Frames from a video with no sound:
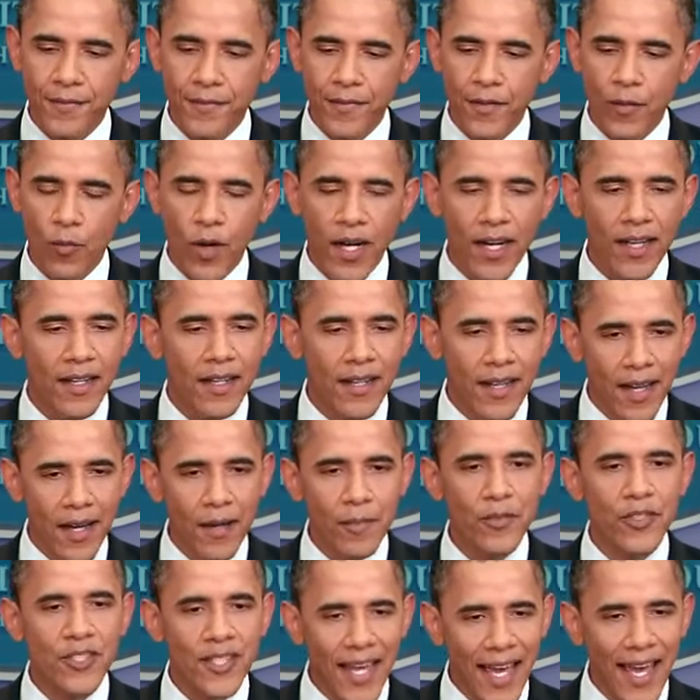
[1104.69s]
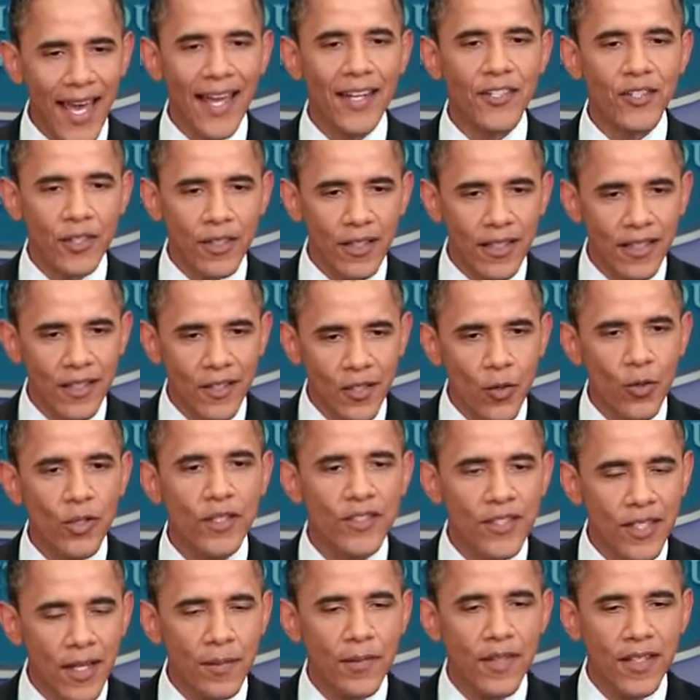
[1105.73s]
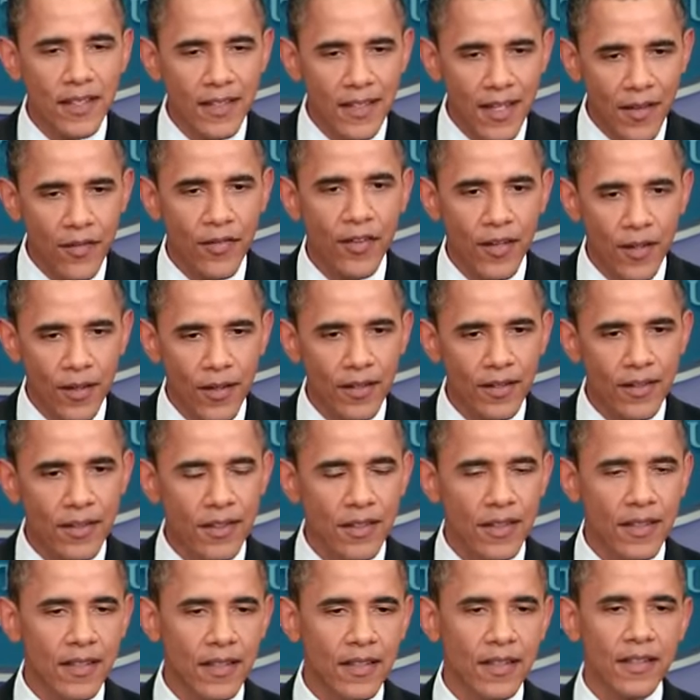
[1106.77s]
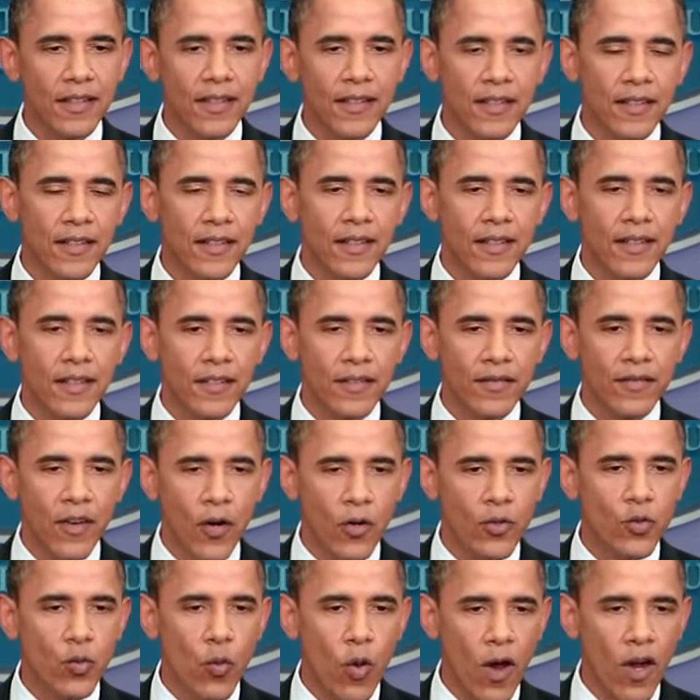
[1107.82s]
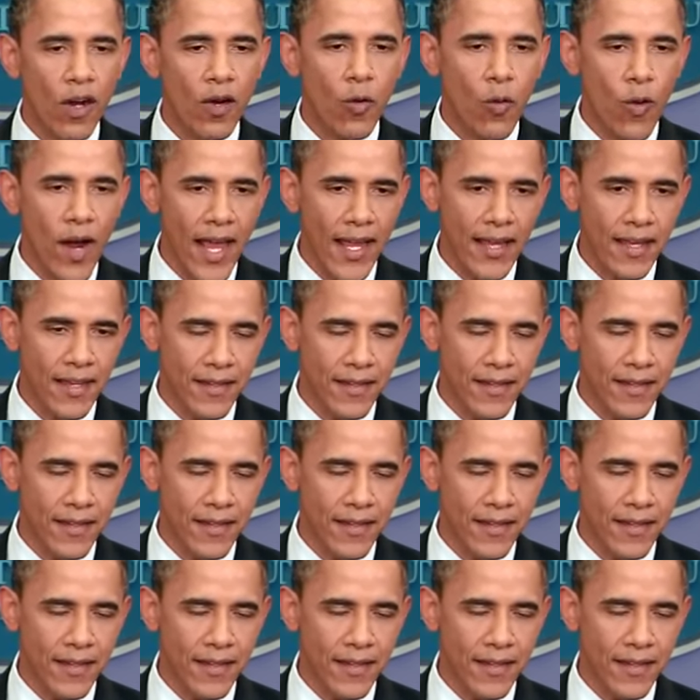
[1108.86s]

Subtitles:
when it comes to actually doing something difficult, folks walk away.